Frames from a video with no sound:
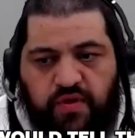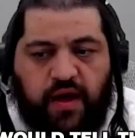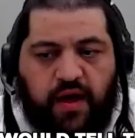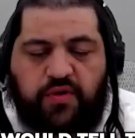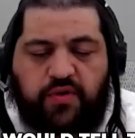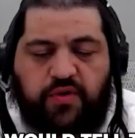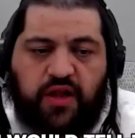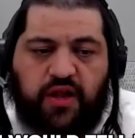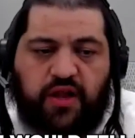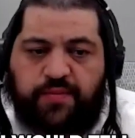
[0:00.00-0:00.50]
I
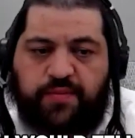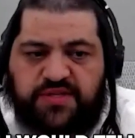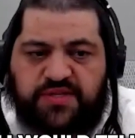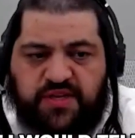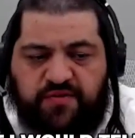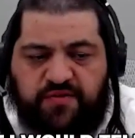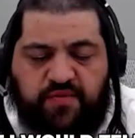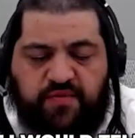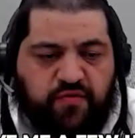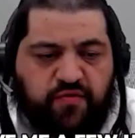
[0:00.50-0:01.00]
would tell them
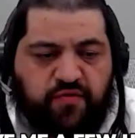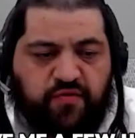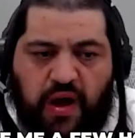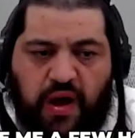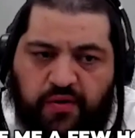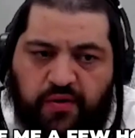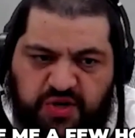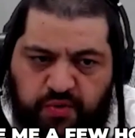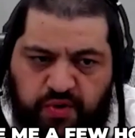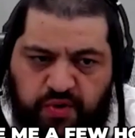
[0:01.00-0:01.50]
is give me a few
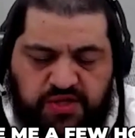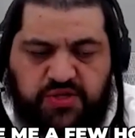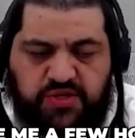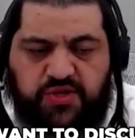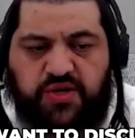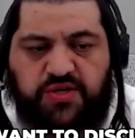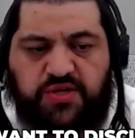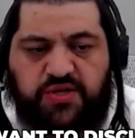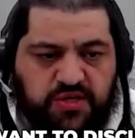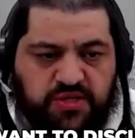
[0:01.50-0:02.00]
hours. I want to
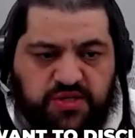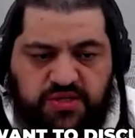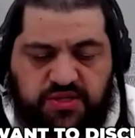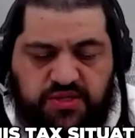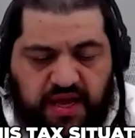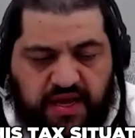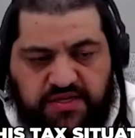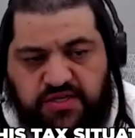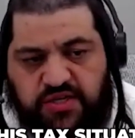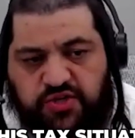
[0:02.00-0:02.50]
discuss
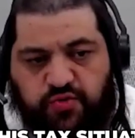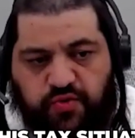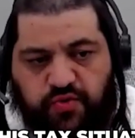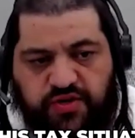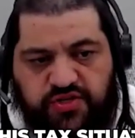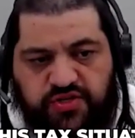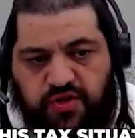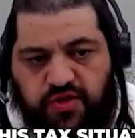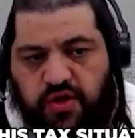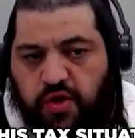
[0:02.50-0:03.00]
this tax
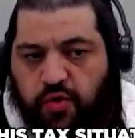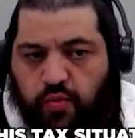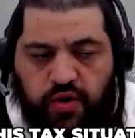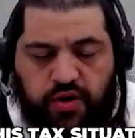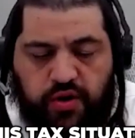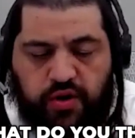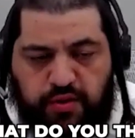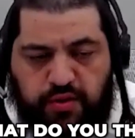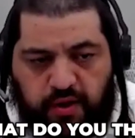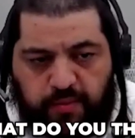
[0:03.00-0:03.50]
situation.
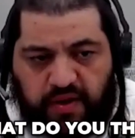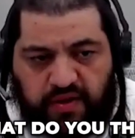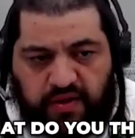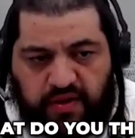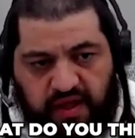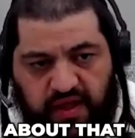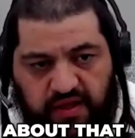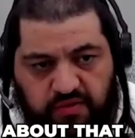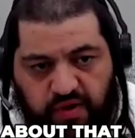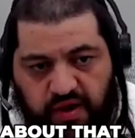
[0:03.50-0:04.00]
What do you think
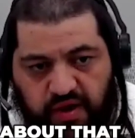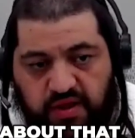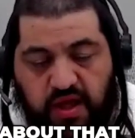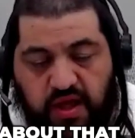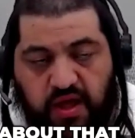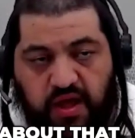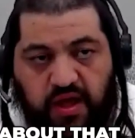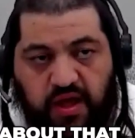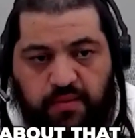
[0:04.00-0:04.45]
about that, right?